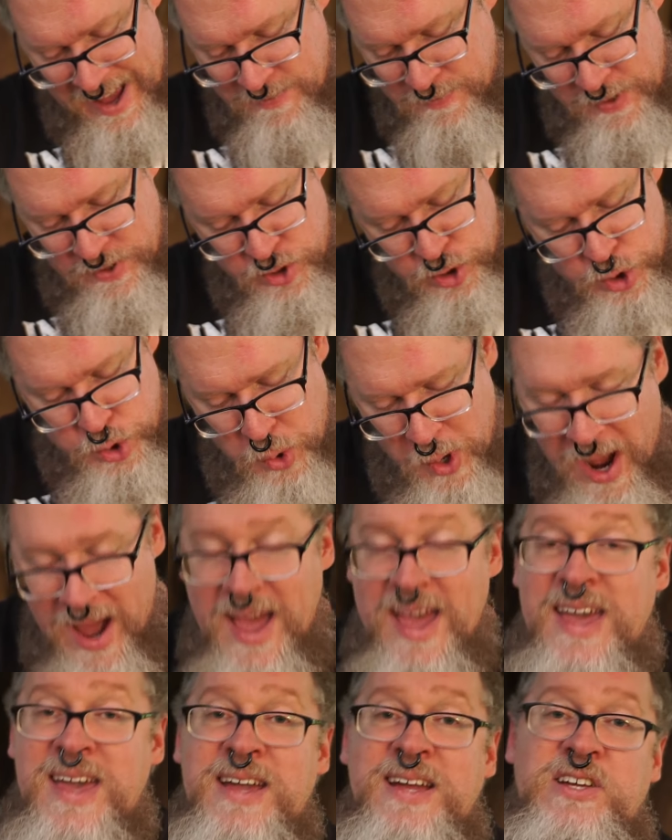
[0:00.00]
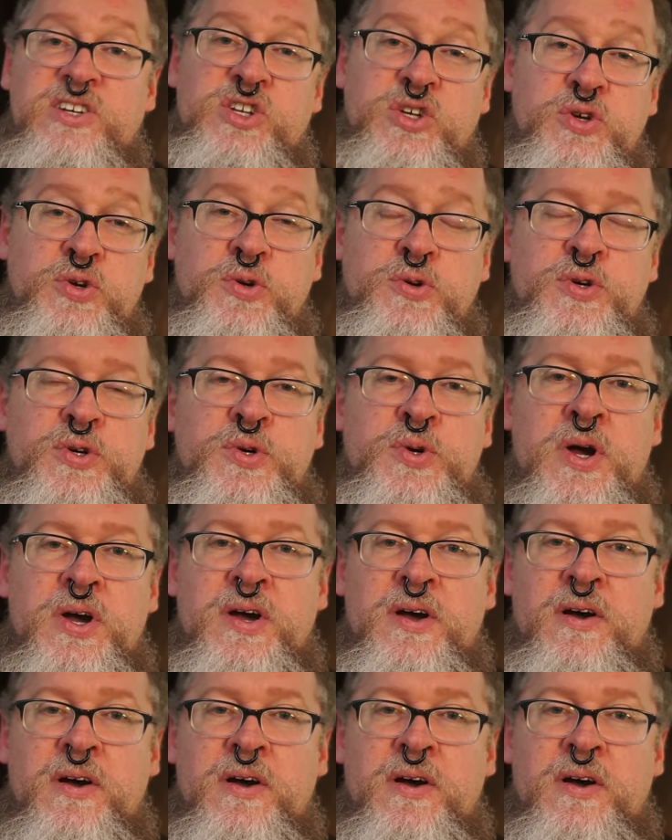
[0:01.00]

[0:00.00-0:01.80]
I've been trying to